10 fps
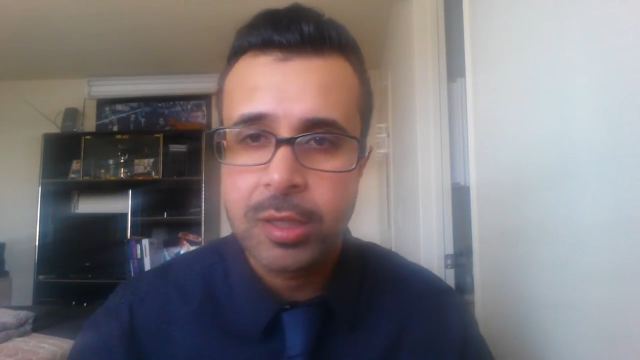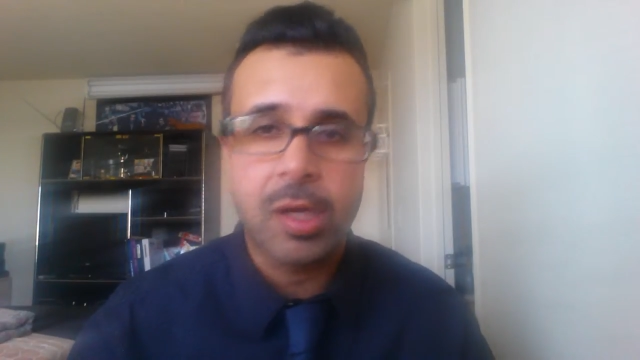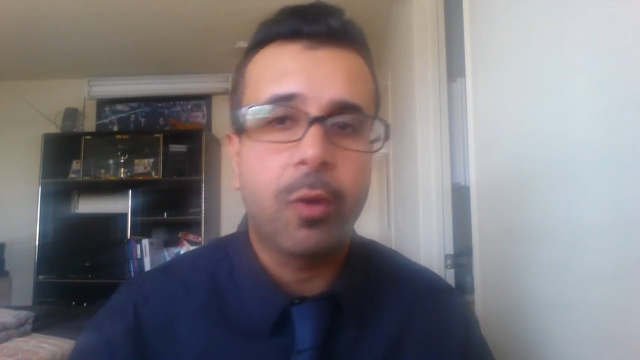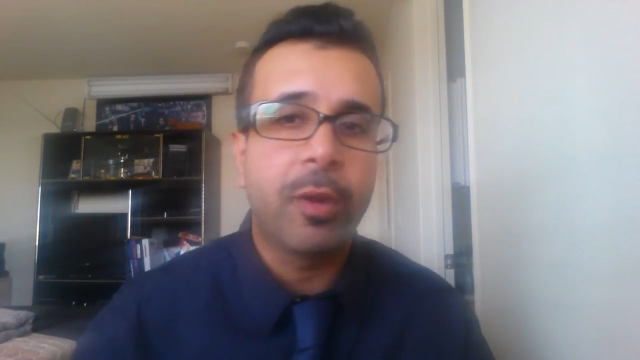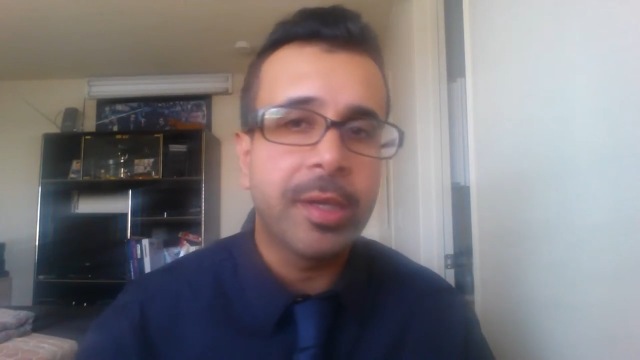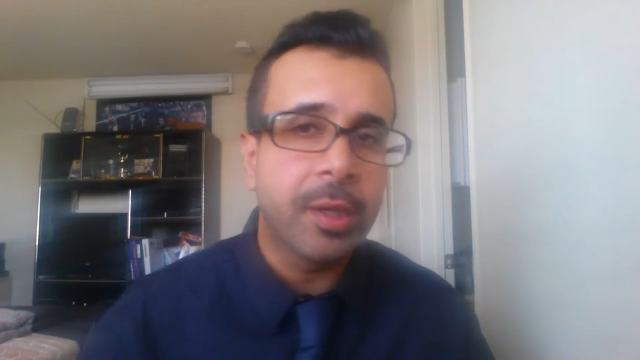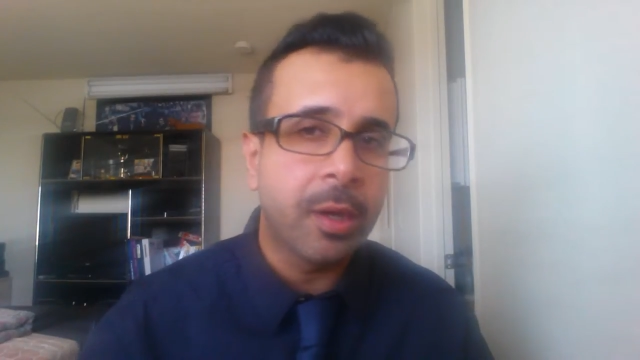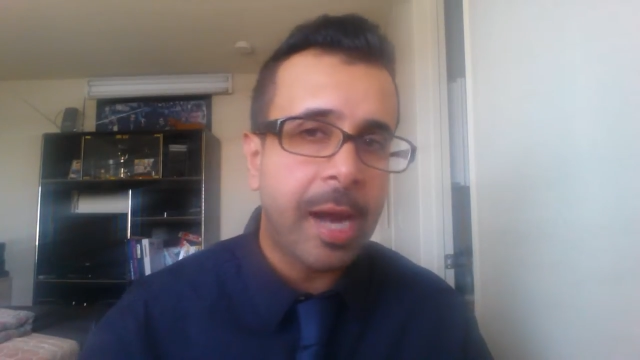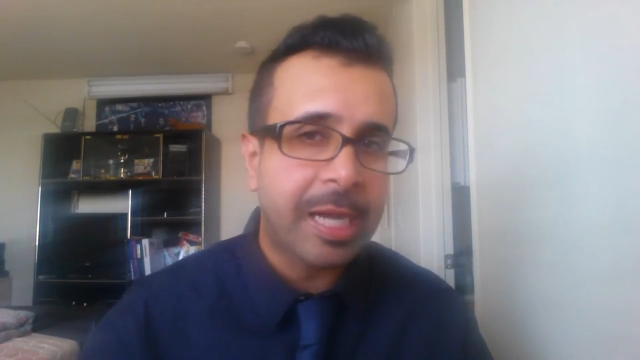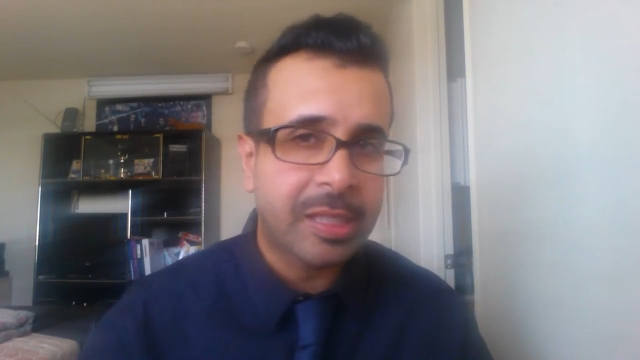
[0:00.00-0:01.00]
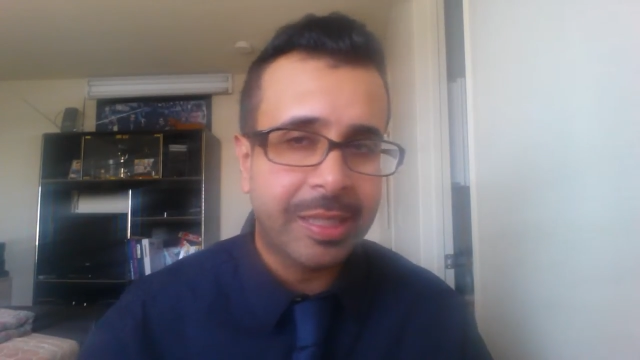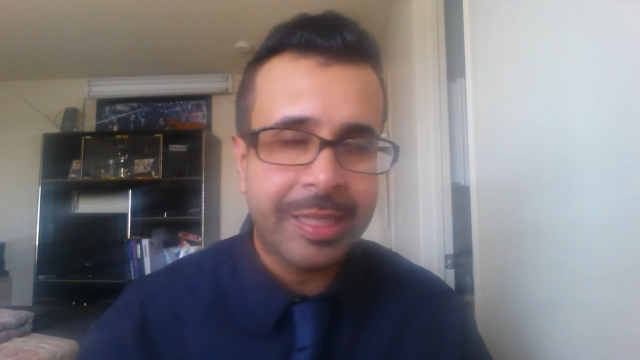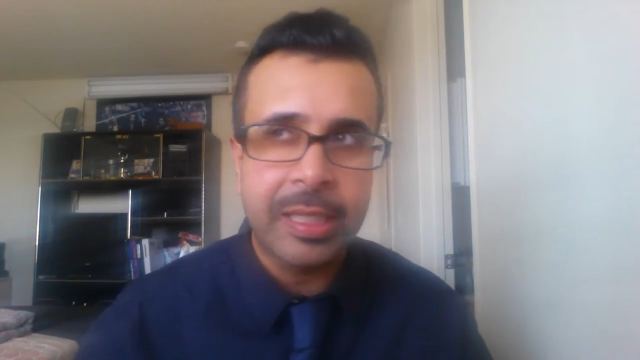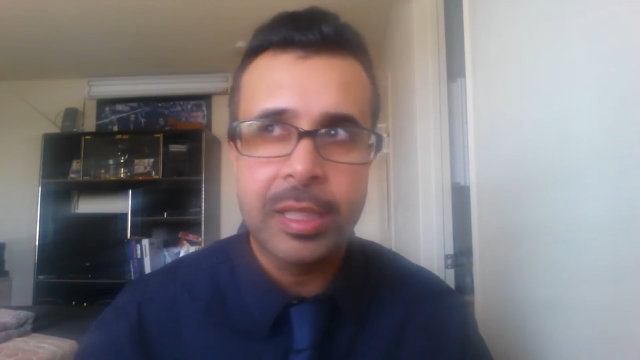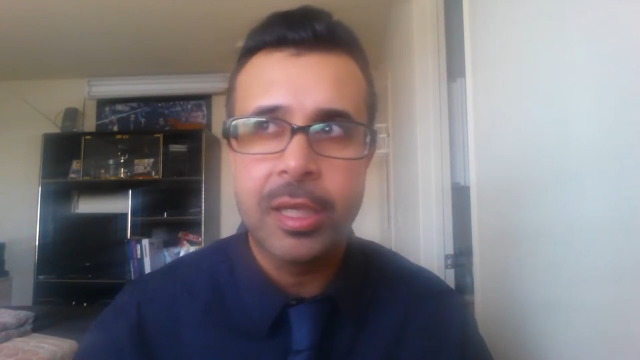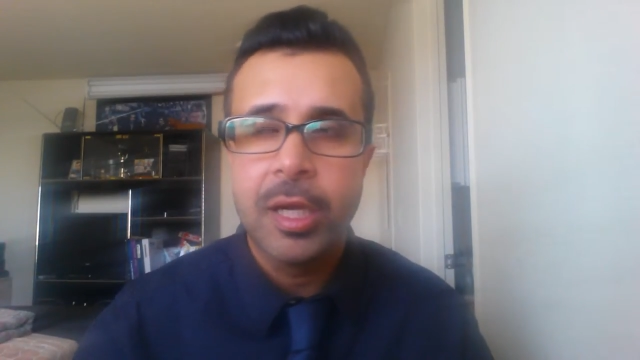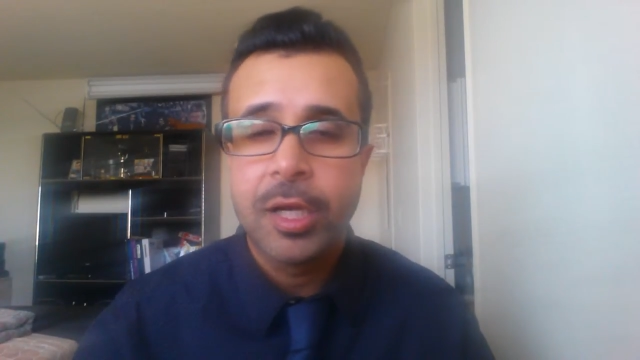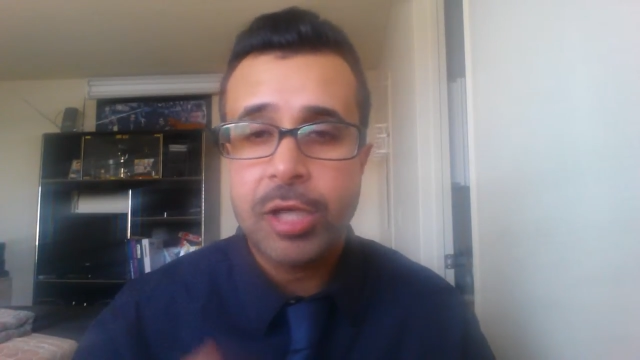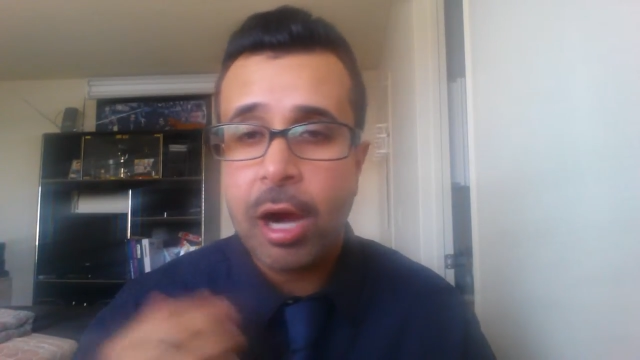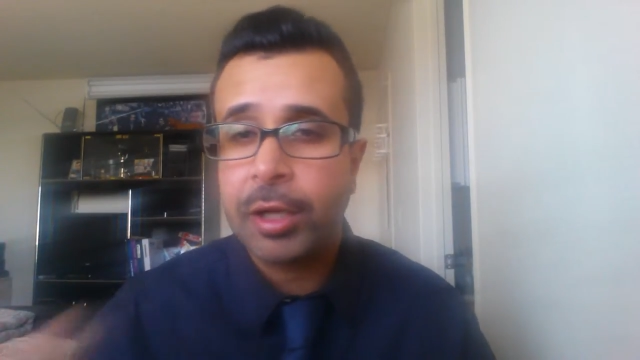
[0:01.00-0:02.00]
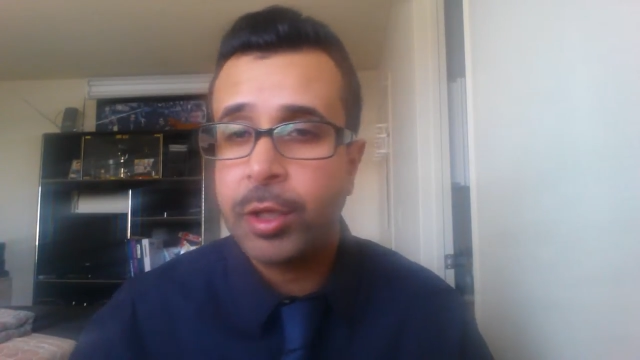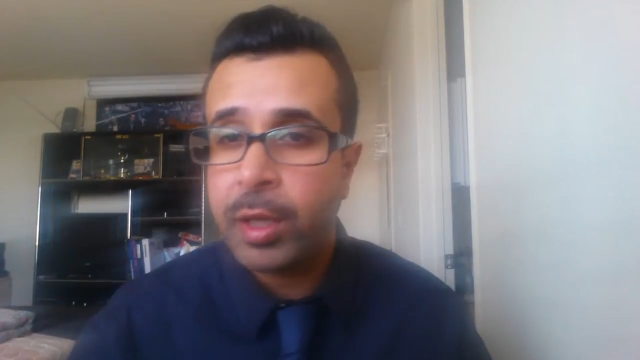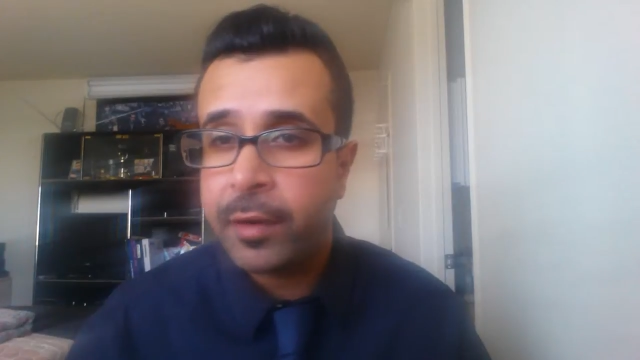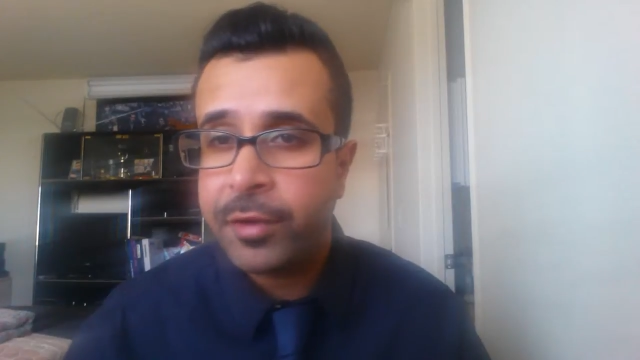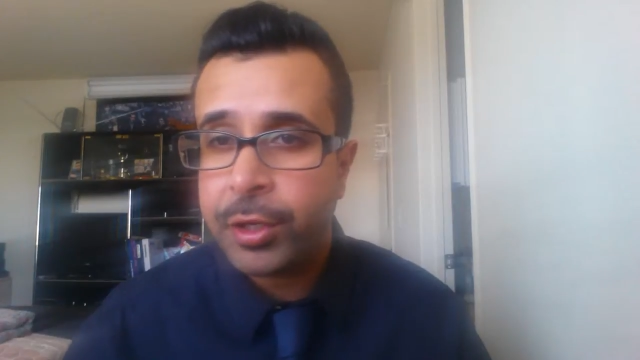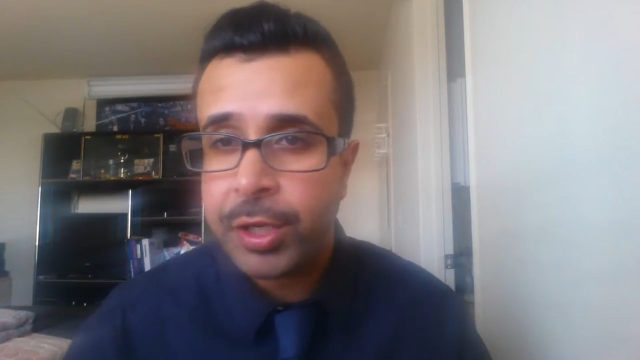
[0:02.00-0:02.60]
So when you're actually talking to the interview,